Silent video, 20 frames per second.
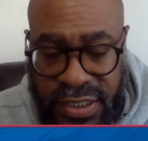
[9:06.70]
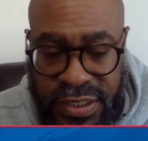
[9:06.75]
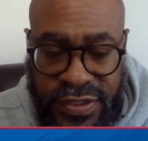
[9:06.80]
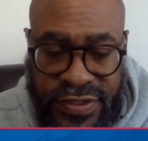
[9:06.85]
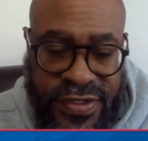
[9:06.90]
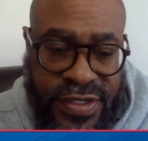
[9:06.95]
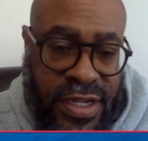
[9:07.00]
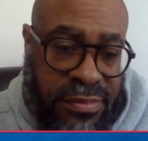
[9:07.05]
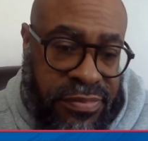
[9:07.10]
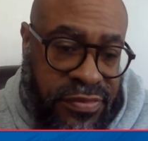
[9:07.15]

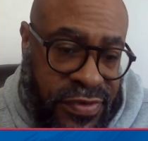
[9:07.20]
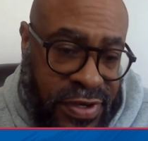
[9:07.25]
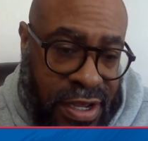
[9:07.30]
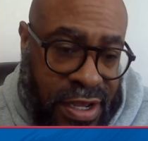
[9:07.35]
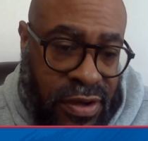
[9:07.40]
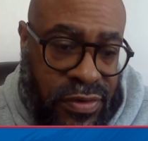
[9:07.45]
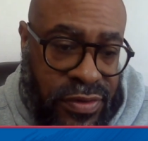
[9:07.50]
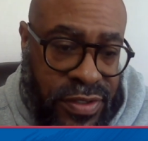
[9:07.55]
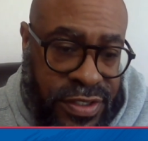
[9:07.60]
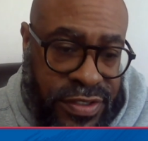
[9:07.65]
steps
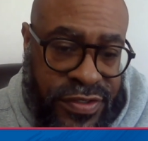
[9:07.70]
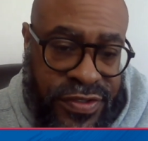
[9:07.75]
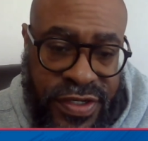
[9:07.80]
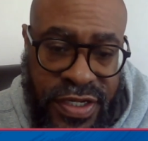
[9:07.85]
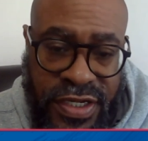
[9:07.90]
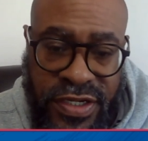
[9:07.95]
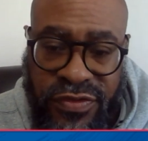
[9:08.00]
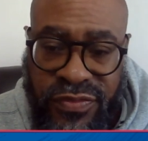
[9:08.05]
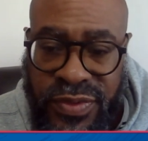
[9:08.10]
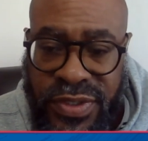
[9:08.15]
out and
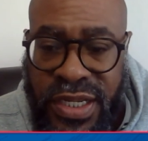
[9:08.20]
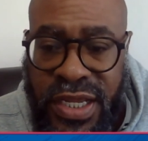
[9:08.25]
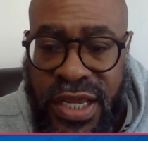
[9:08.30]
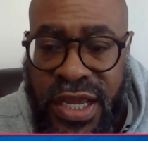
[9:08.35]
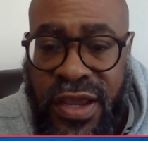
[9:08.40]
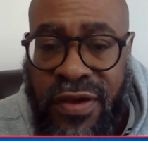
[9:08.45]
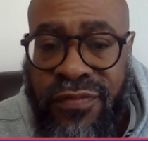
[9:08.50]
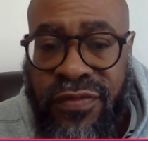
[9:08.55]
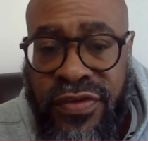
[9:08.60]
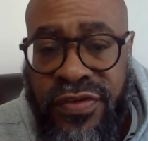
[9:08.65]
says what they
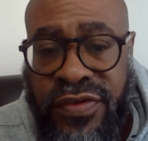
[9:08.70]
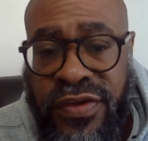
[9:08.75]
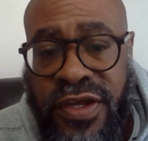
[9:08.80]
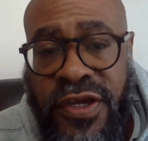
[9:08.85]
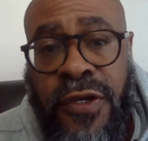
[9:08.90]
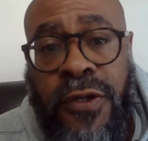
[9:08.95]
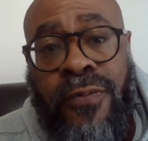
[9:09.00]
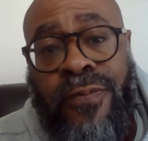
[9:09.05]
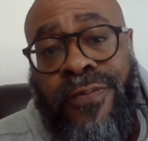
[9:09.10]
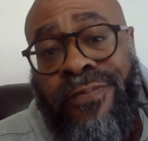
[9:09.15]
have to
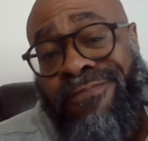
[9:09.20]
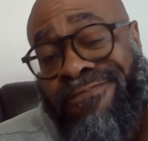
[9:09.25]
say,